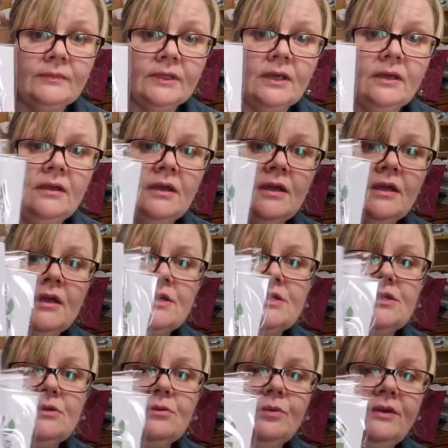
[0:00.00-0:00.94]

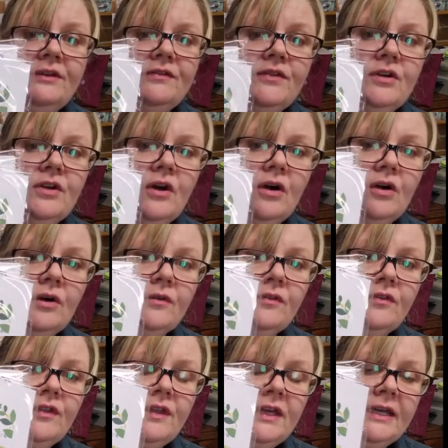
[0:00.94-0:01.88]
So we've got
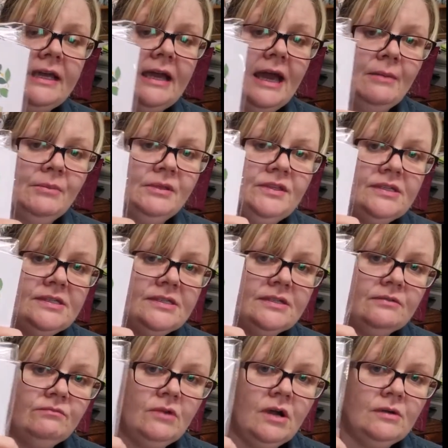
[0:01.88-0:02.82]
the amethyst
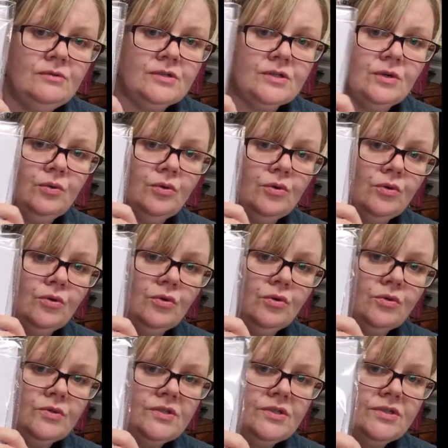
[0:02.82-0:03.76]
and rose
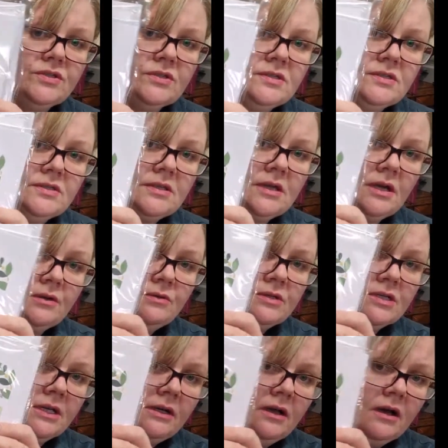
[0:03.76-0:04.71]
quartz, the
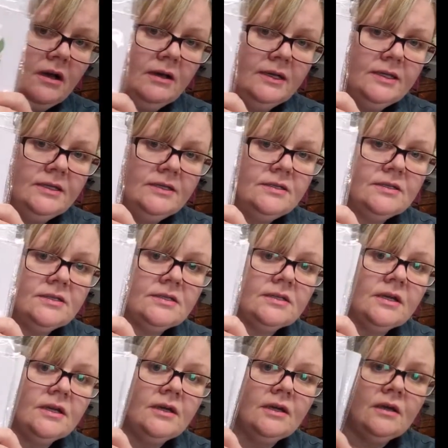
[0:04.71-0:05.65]
sodalite,
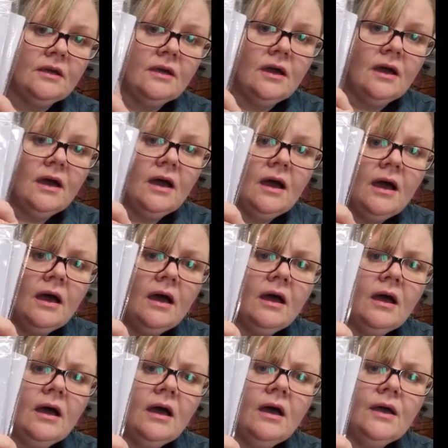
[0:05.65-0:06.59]

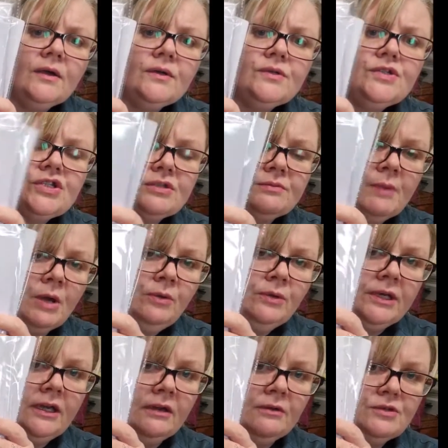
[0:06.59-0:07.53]

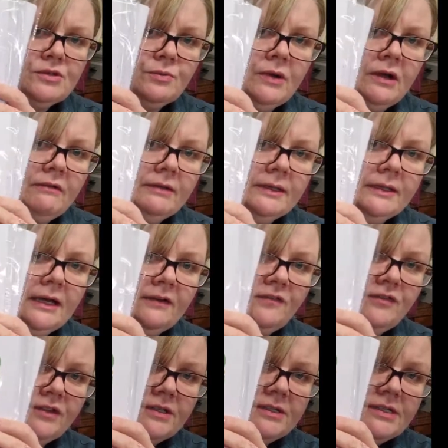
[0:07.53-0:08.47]
smoky, I was wearing that
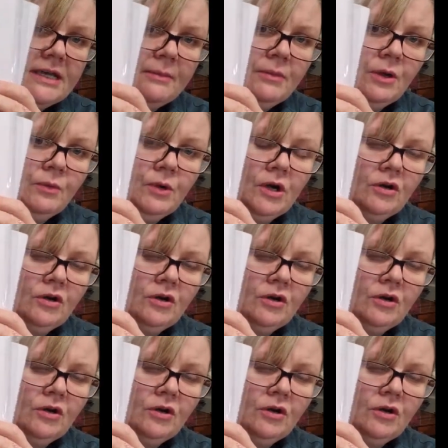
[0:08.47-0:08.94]
for the demo at